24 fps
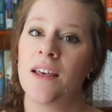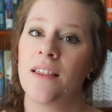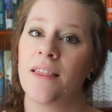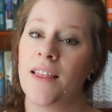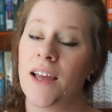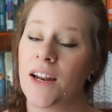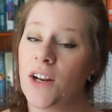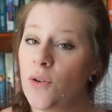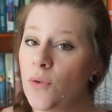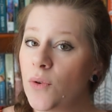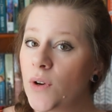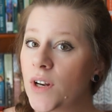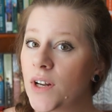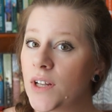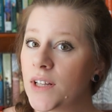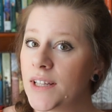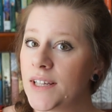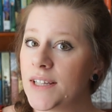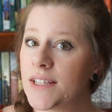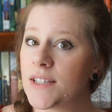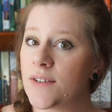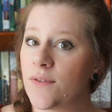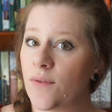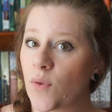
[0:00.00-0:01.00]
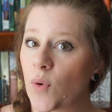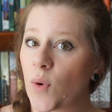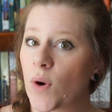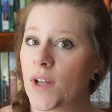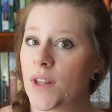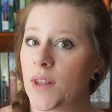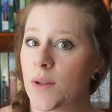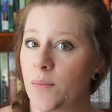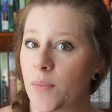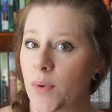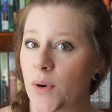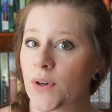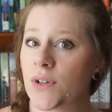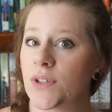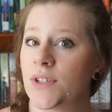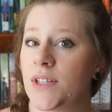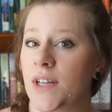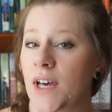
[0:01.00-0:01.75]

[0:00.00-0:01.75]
then you can at least avoid the books